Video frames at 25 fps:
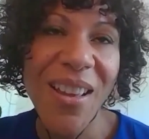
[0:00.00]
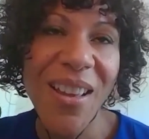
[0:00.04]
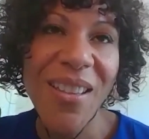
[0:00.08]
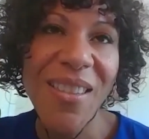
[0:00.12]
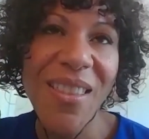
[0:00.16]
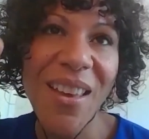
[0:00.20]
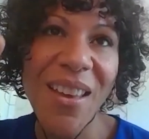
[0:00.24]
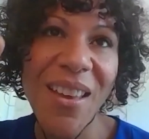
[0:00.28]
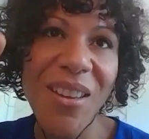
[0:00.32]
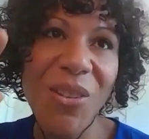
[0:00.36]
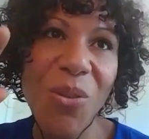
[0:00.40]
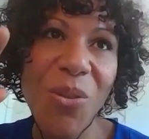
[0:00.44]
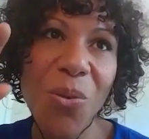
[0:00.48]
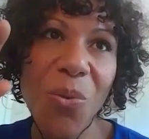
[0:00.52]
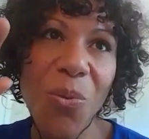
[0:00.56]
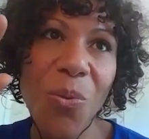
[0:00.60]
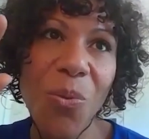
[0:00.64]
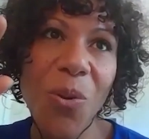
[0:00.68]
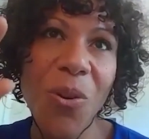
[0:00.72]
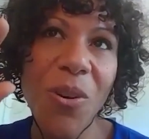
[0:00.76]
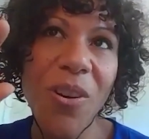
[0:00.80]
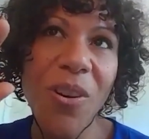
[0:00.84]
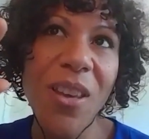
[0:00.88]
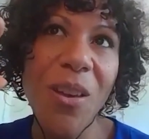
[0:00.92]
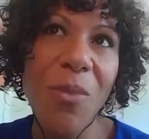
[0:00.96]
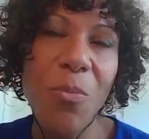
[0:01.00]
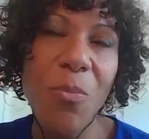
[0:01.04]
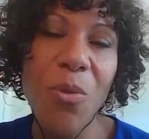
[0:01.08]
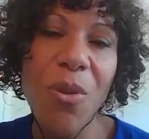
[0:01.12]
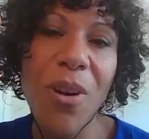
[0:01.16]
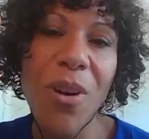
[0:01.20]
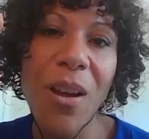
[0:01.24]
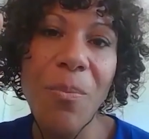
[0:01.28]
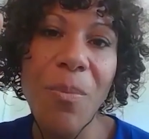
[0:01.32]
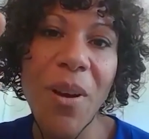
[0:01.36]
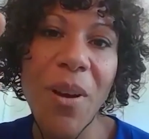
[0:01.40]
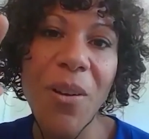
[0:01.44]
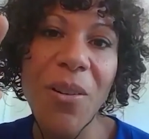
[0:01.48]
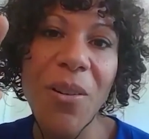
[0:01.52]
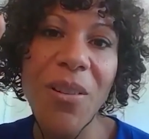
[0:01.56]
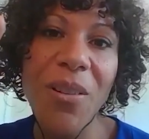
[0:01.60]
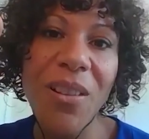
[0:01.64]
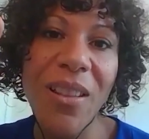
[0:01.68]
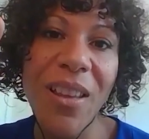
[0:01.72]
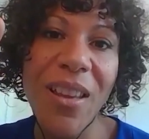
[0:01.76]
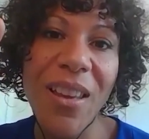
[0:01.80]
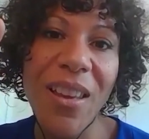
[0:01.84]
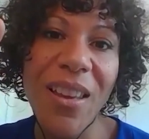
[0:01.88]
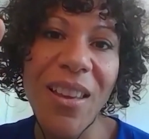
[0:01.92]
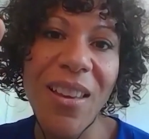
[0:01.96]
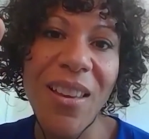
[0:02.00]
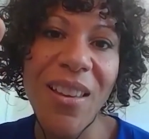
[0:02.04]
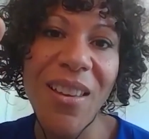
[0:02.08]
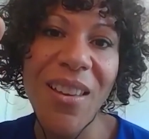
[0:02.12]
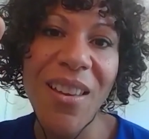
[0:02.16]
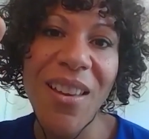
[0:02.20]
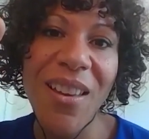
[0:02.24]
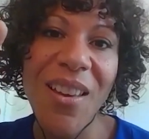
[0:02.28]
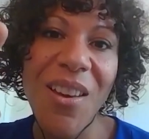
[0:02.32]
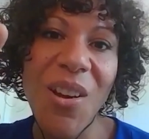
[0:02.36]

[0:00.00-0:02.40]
that you're working primarily